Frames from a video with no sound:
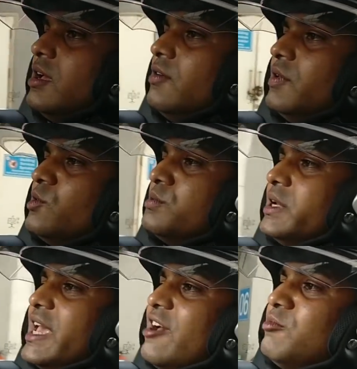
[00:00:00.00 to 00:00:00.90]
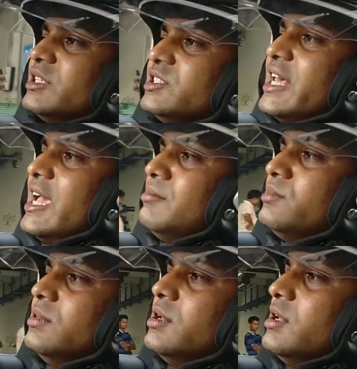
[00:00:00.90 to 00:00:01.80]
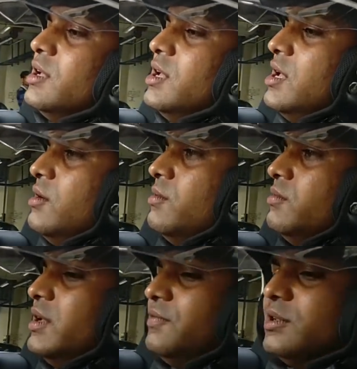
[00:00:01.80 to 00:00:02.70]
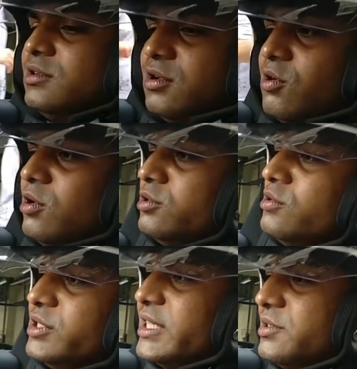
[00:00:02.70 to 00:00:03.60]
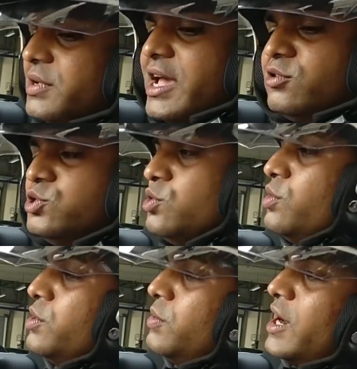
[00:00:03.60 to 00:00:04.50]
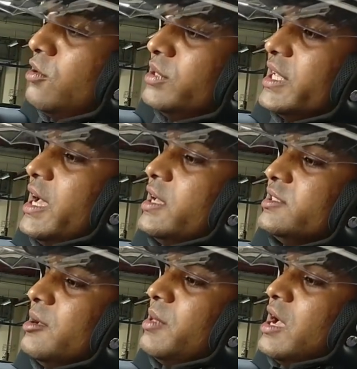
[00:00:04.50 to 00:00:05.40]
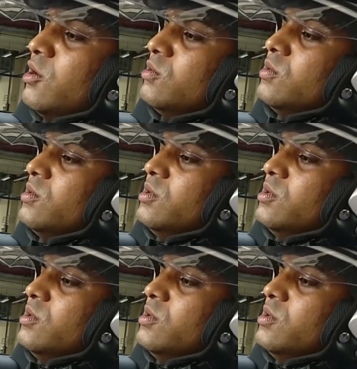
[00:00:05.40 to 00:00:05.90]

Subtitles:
We don't really have much time. We will although still try to show you around the car somehow,